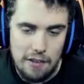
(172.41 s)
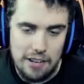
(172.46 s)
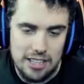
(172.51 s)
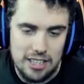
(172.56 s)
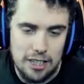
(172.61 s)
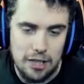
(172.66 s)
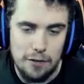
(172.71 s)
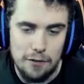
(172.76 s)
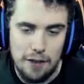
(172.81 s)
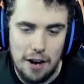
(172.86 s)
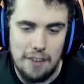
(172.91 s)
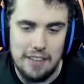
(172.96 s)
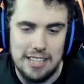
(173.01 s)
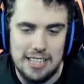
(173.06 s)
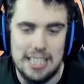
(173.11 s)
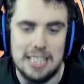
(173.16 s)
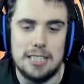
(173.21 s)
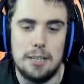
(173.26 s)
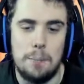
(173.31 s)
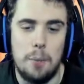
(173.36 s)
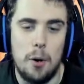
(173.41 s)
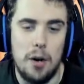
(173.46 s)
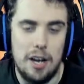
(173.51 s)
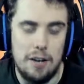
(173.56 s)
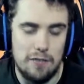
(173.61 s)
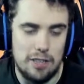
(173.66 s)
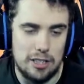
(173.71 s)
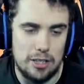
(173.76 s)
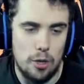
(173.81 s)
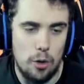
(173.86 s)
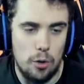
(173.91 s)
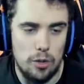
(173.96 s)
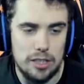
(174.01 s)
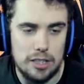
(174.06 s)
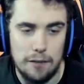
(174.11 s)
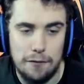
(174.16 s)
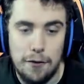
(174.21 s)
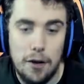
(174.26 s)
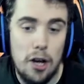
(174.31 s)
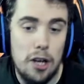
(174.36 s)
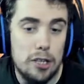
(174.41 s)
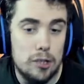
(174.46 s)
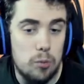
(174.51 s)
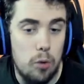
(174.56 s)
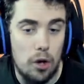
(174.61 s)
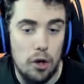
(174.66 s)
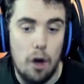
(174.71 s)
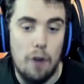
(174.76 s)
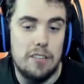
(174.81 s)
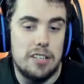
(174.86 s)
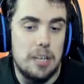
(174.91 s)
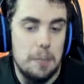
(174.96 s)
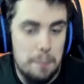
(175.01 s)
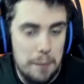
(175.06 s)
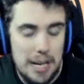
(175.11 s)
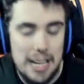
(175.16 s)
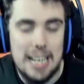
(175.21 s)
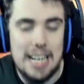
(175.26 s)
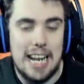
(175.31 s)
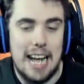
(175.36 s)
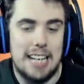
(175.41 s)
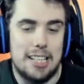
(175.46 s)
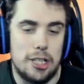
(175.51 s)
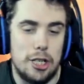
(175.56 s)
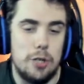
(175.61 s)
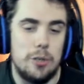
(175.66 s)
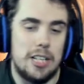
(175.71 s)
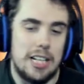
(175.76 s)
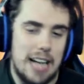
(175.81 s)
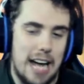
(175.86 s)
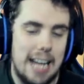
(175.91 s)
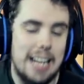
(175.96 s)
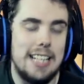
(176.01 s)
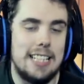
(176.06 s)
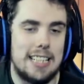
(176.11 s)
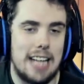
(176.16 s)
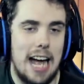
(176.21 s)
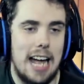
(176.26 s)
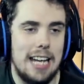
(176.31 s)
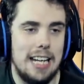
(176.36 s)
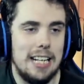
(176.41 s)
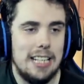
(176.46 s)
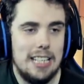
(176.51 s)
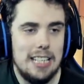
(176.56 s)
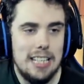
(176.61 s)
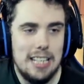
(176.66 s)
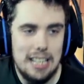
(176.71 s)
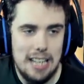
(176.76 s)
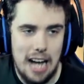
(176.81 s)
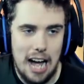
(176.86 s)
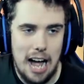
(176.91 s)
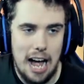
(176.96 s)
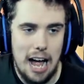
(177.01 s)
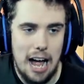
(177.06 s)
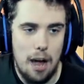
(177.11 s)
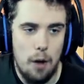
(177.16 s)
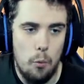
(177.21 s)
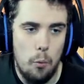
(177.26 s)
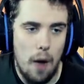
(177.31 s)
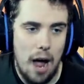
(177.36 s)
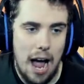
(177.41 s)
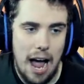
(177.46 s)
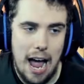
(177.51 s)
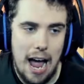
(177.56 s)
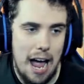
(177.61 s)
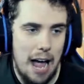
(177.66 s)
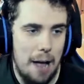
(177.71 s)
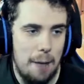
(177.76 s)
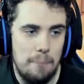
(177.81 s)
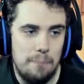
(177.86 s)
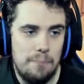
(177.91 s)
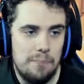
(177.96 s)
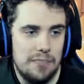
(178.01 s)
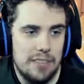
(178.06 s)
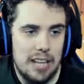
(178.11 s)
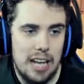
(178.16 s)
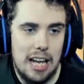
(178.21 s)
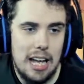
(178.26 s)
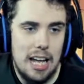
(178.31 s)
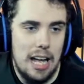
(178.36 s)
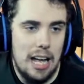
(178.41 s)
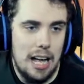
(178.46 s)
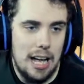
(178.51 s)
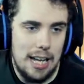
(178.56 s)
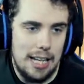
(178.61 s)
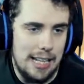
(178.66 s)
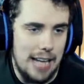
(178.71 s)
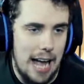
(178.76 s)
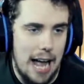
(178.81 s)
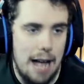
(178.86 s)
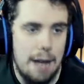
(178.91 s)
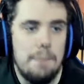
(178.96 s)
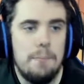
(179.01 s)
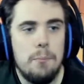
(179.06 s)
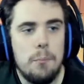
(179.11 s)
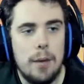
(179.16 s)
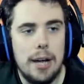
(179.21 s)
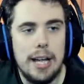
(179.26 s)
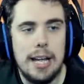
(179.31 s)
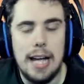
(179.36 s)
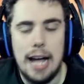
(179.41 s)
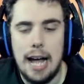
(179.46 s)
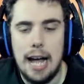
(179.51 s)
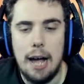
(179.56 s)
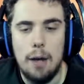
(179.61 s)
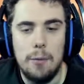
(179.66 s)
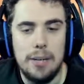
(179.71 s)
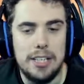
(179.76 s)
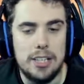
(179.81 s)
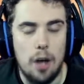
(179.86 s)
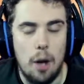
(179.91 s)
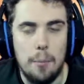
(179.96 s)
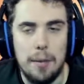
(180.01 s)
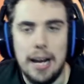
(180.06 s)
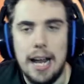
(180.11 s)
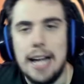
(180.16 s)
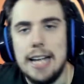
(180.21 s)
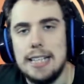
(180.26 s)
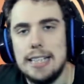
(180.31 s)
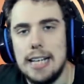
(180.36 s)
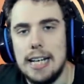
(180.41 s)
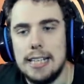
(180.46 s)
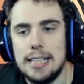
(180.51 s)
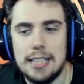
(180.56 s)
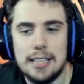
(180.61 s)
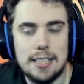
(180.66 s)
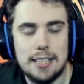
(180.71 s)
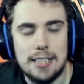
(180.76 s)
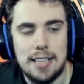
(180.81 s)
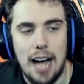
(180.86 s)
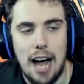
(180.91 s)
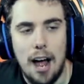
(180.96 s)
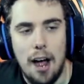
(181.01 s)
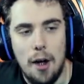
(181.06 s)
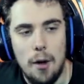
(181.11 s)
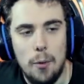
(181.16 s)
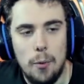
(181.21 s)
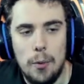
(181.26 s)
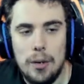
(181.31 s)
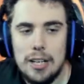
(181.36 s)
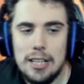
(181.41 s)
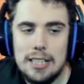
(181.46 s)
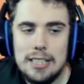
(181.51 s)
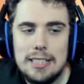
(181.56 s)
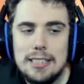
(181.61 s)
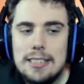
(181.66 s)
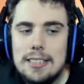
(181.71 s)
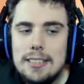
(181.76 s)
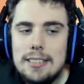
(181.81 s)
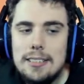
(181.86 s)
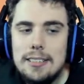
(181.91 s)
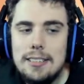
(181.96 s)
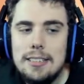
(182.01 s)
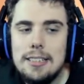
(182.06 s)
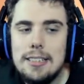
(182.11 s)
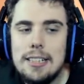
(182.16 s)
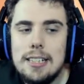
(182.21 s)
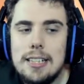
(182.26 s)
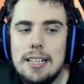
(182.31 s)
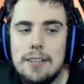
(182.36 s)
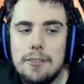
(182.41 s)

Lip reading: Two very disappointing results. The first one obviously being against Udinese, where we dominated. So yeah,